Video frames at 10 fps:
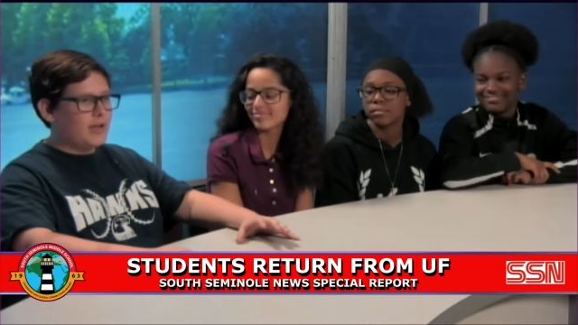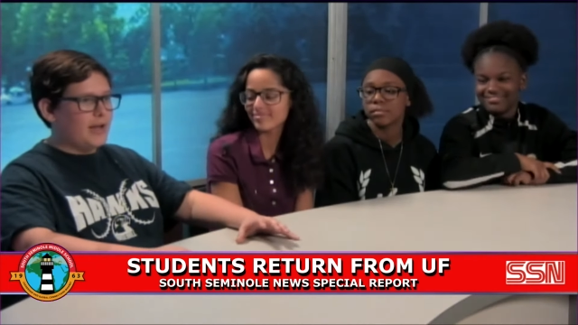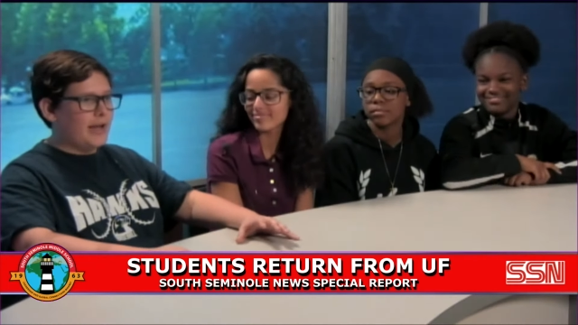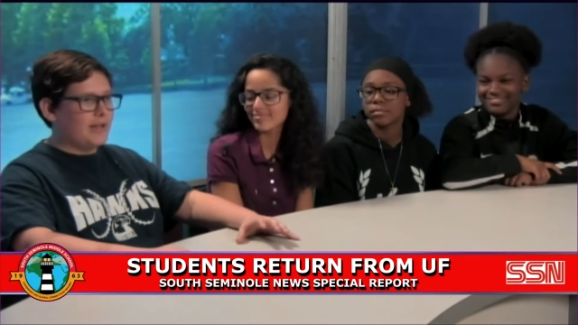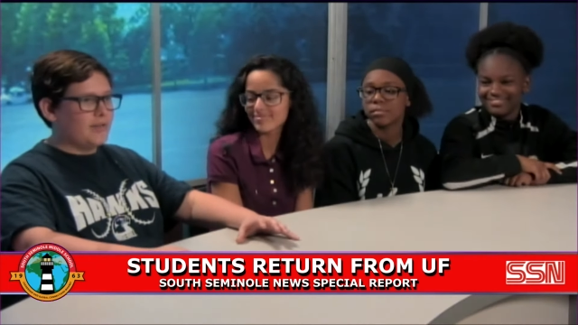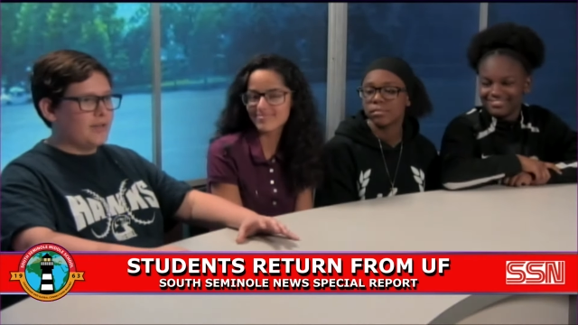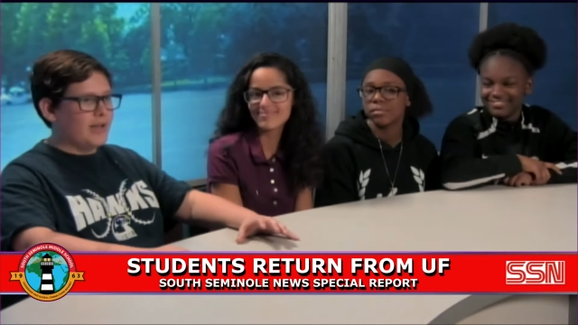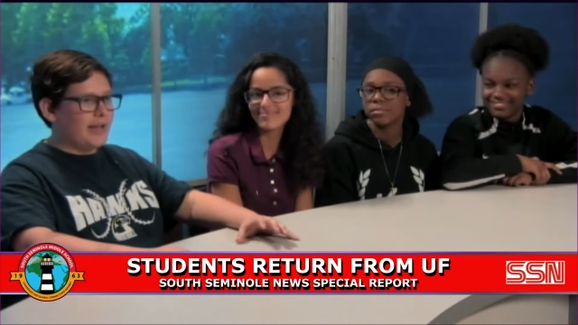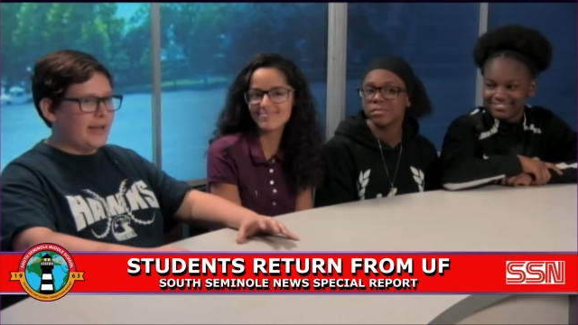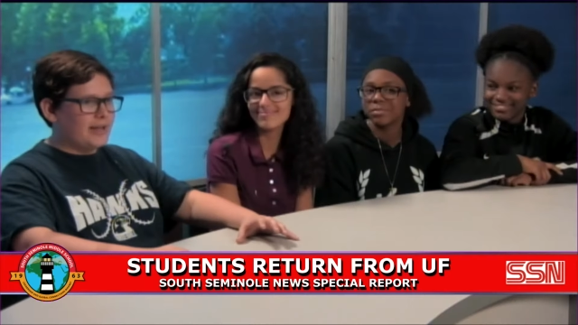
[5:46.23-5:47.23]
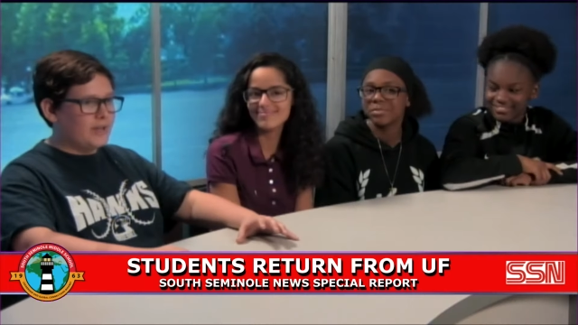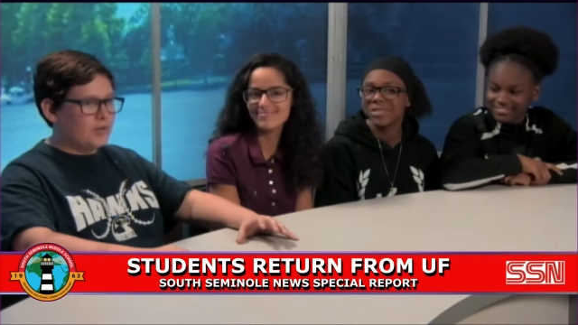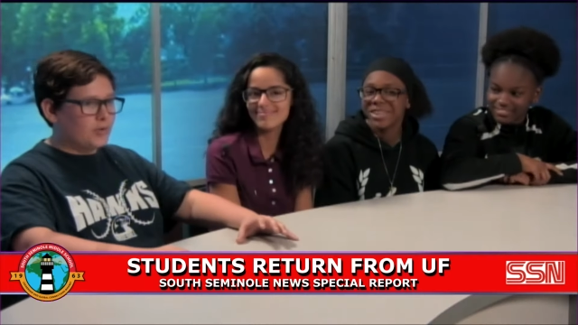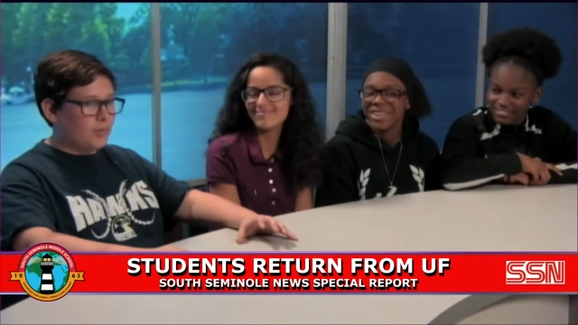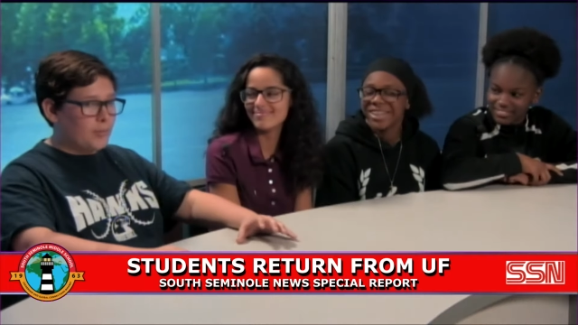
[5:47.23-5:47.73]
Speaker 1: And, and the
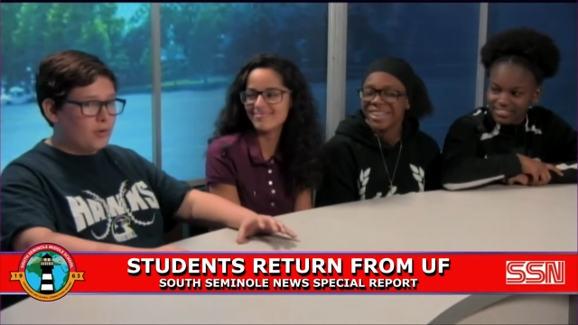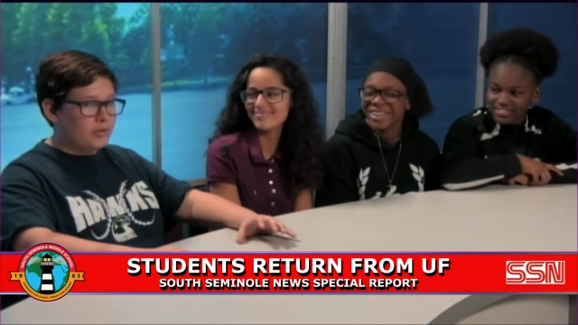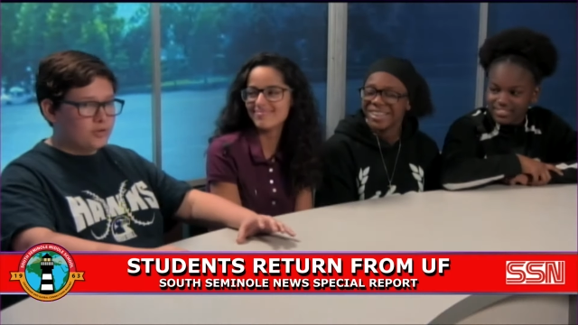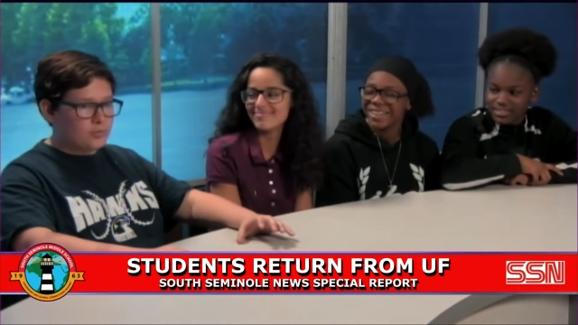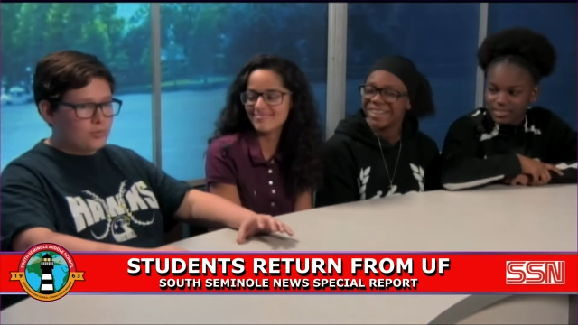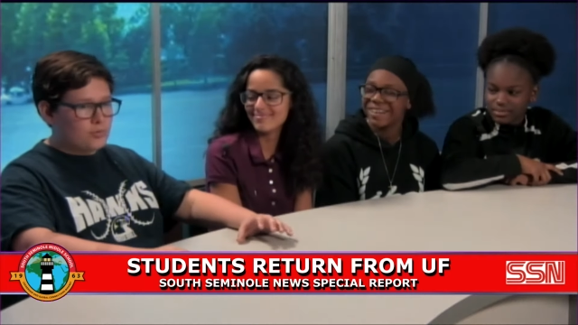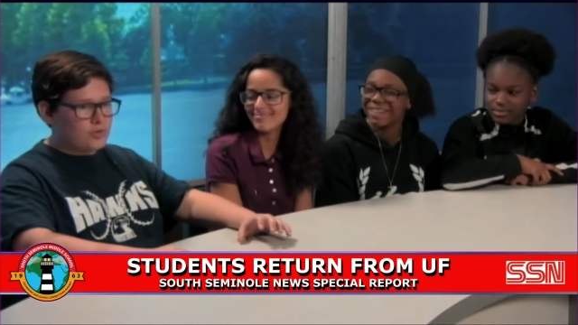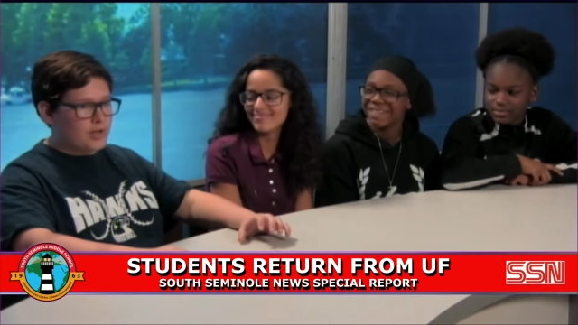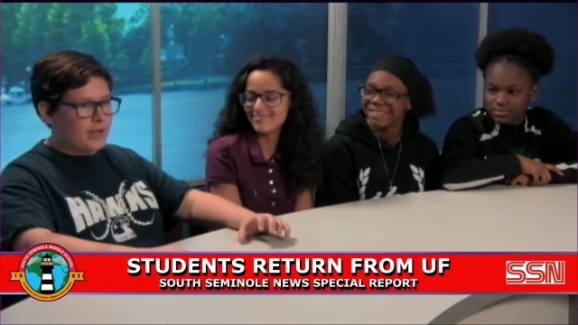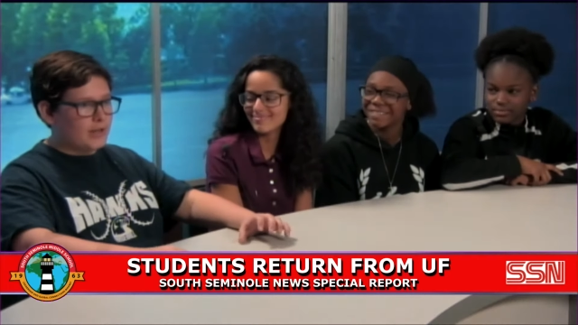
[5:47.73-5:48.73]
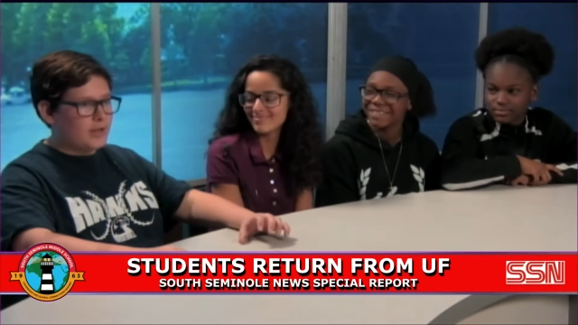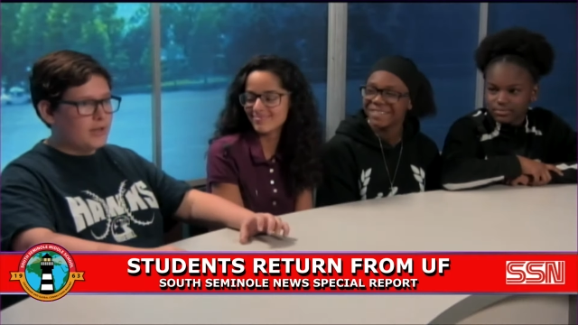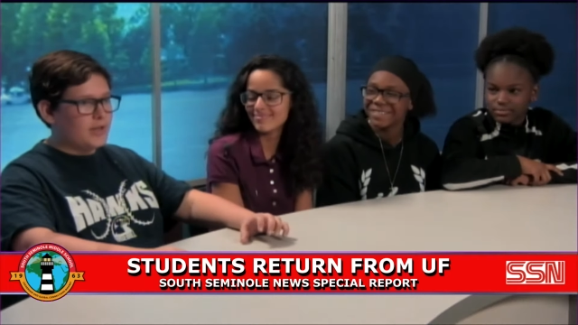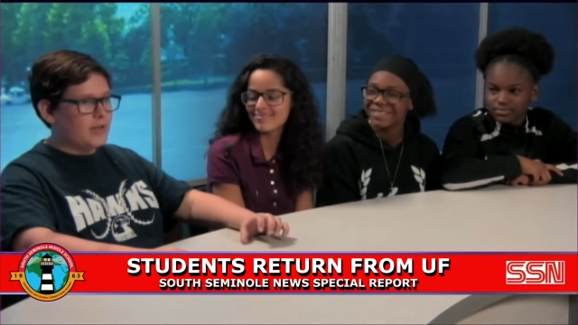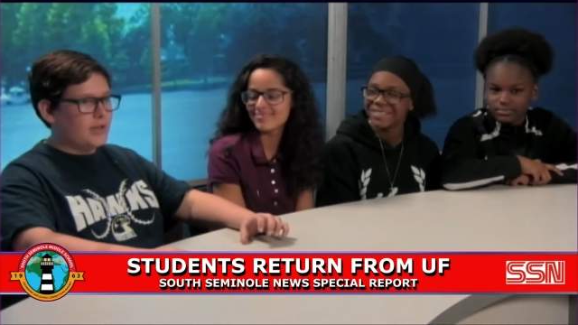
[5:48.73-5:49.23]
remote control was like,
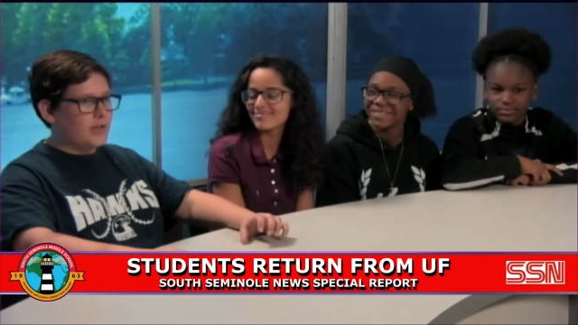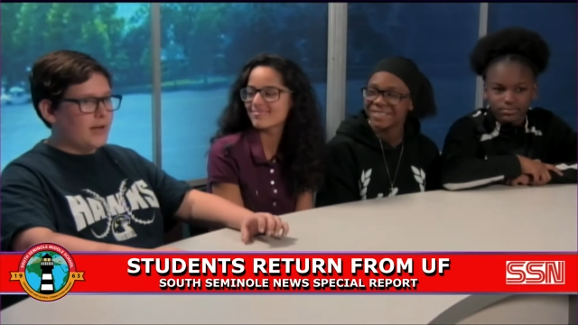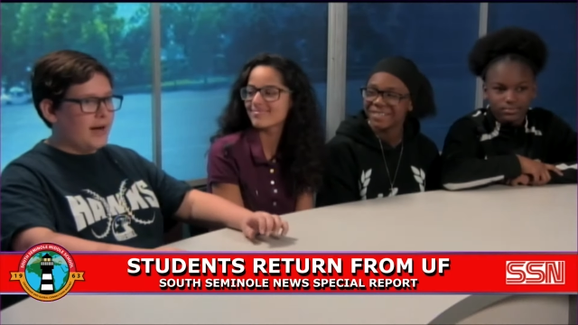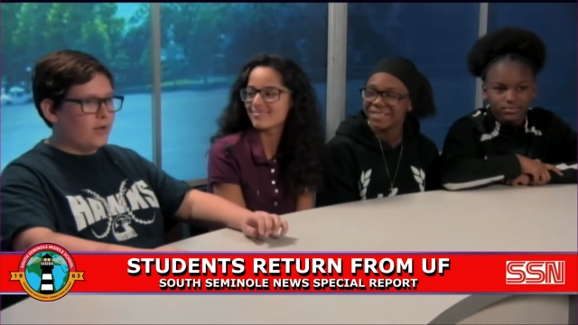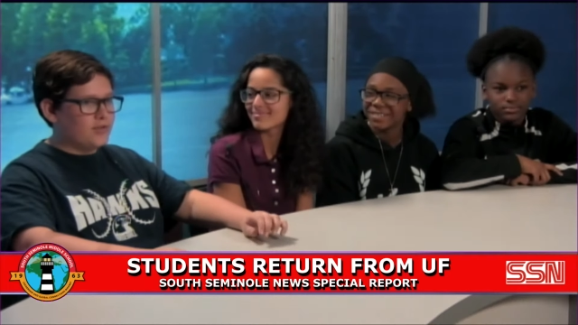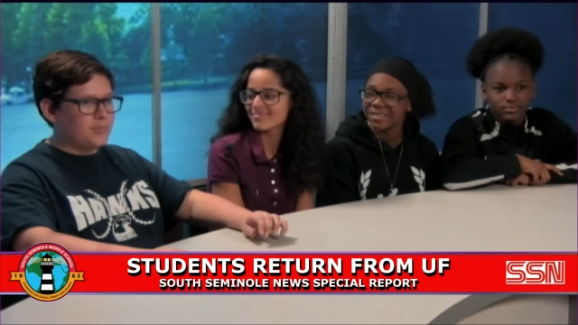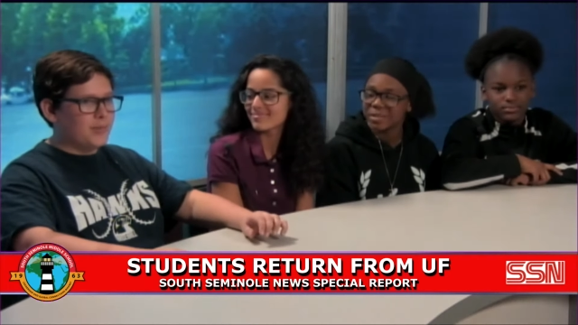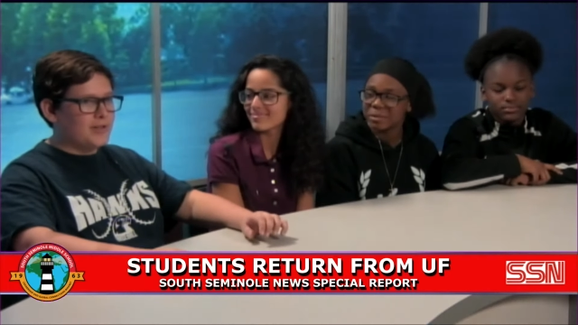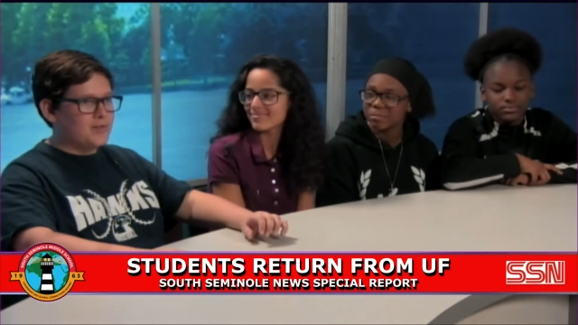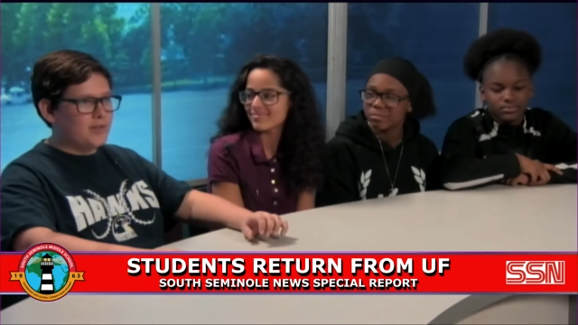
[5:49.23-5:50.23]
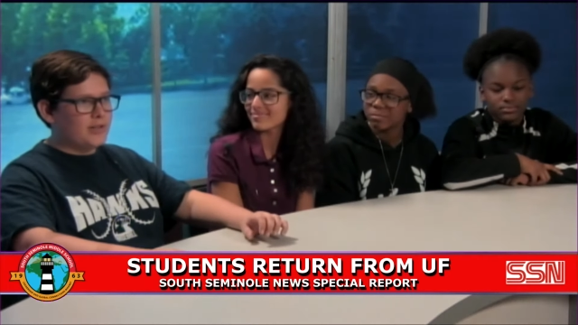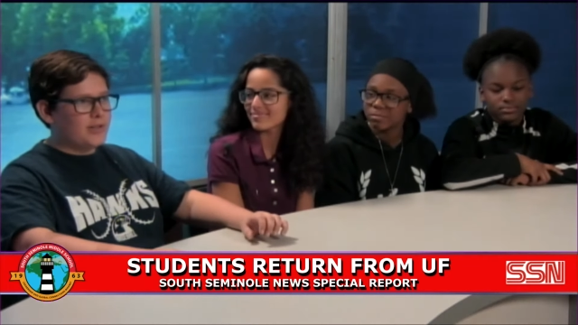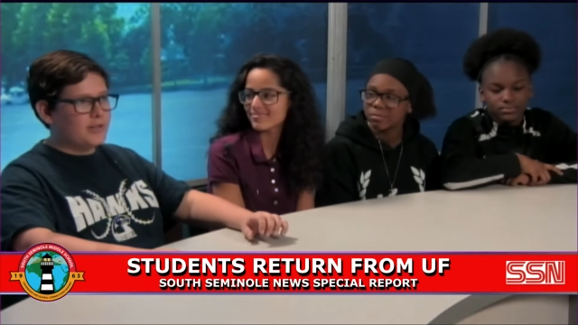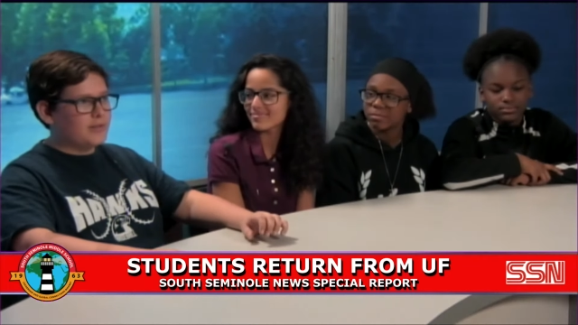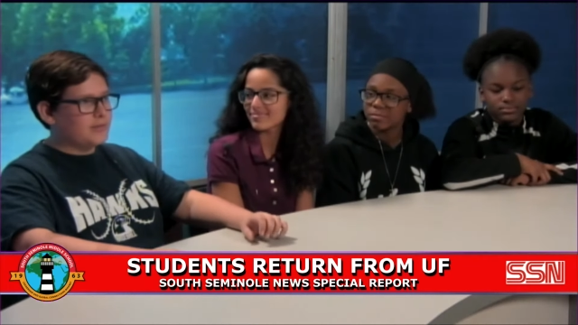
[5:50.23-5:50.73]
had all these buttons on it
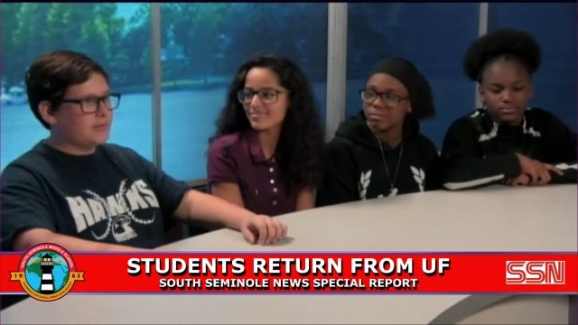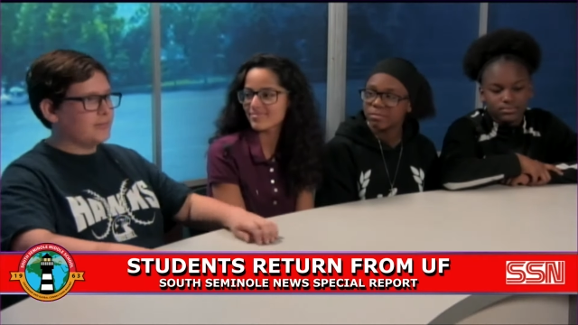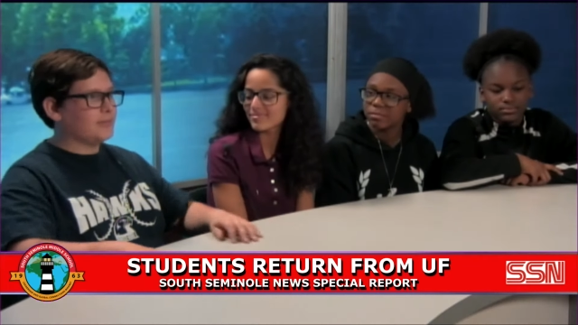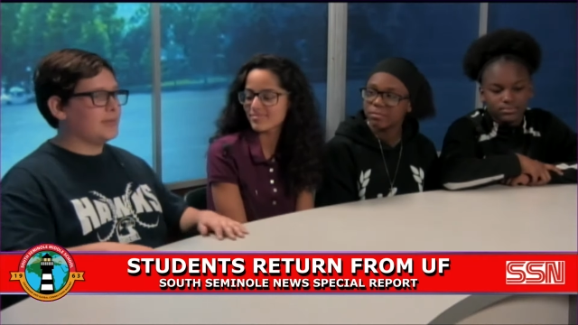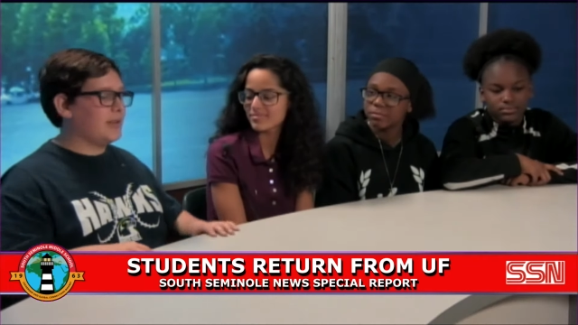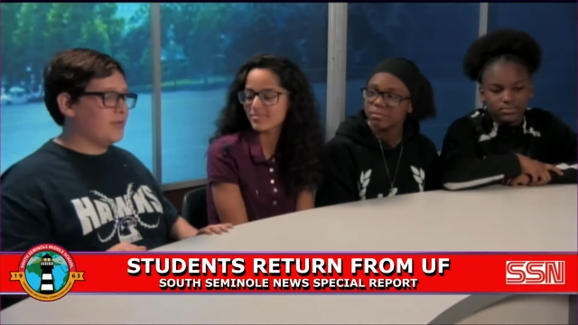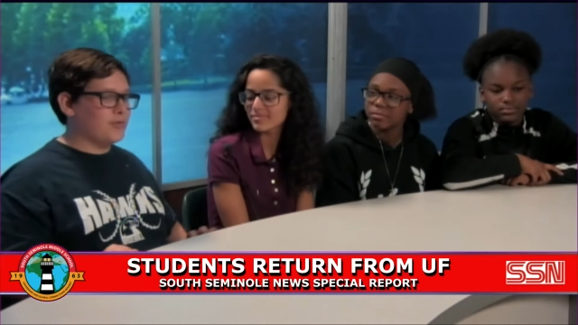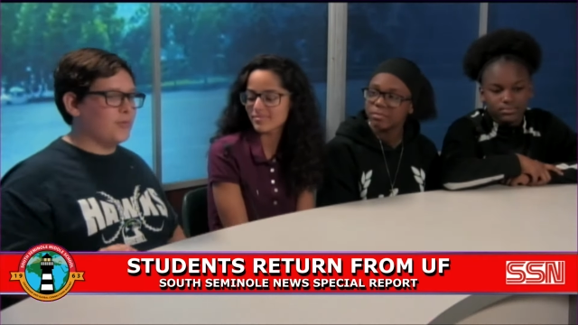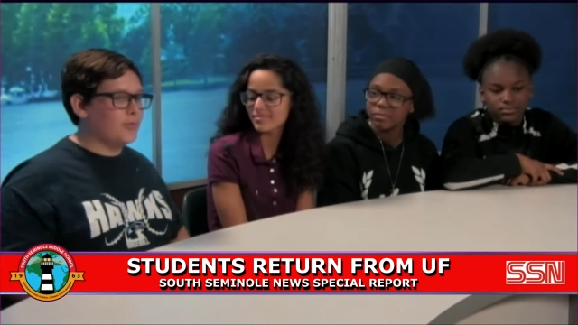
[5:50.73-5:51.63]
that's cool.